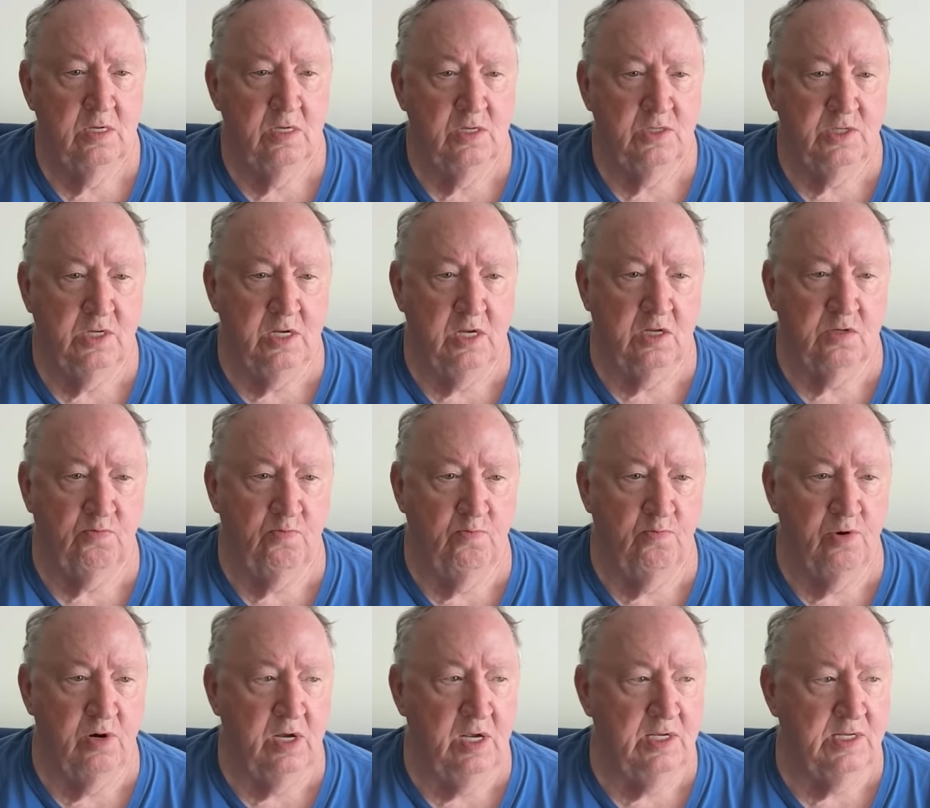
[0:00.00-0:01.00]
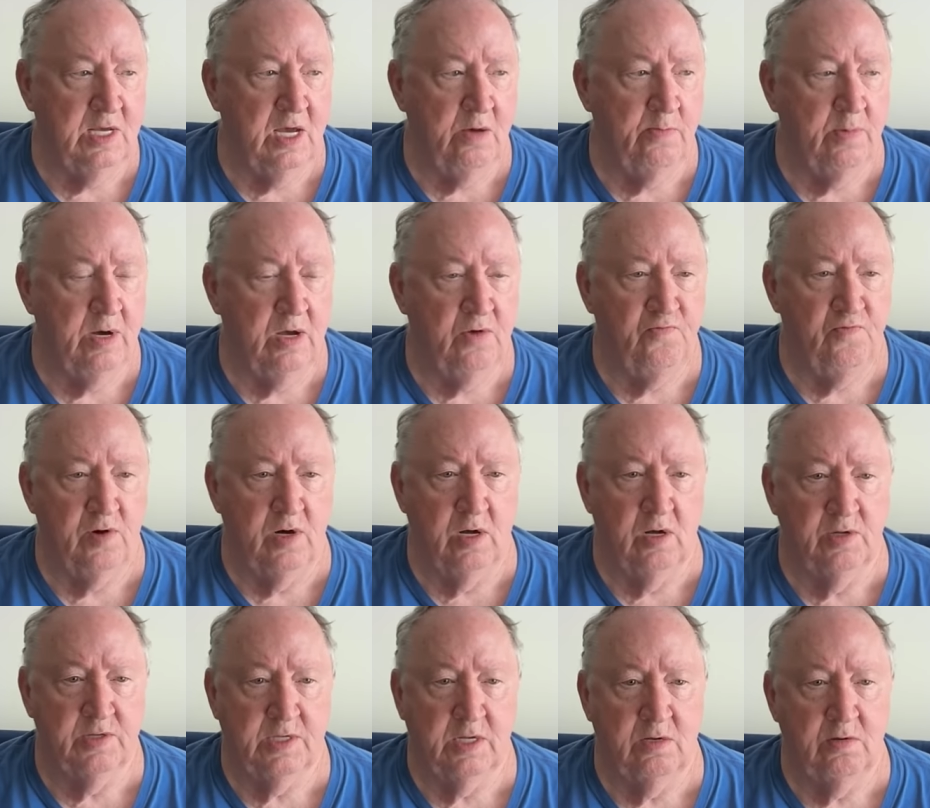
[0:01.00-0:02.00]
she just brings out my
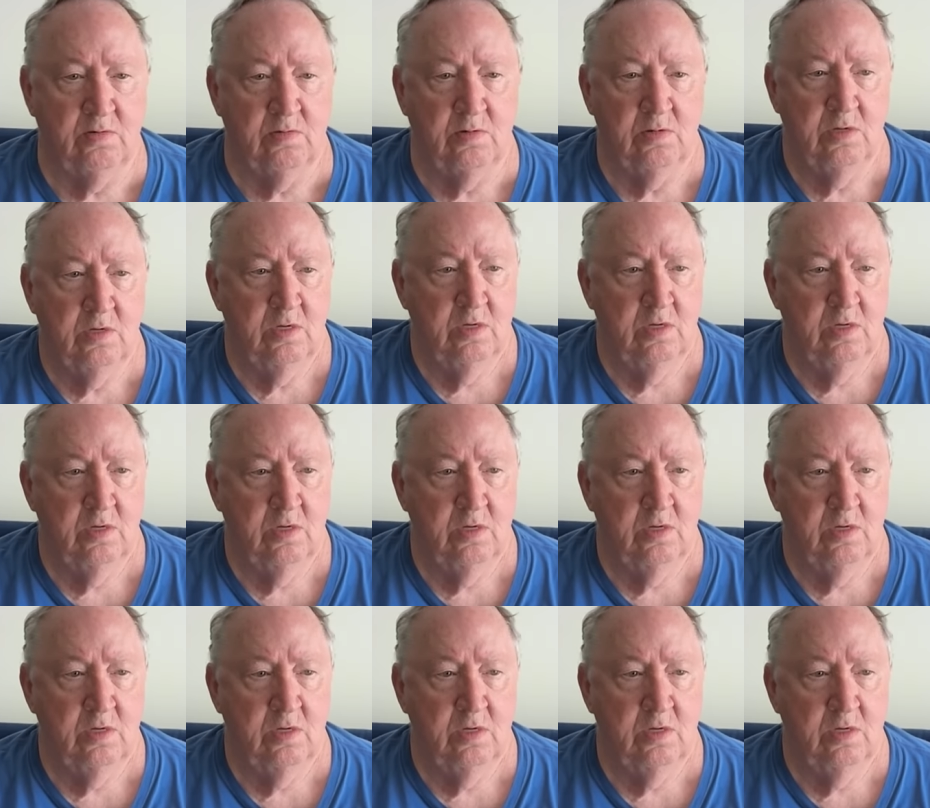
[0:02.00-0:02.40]
faults and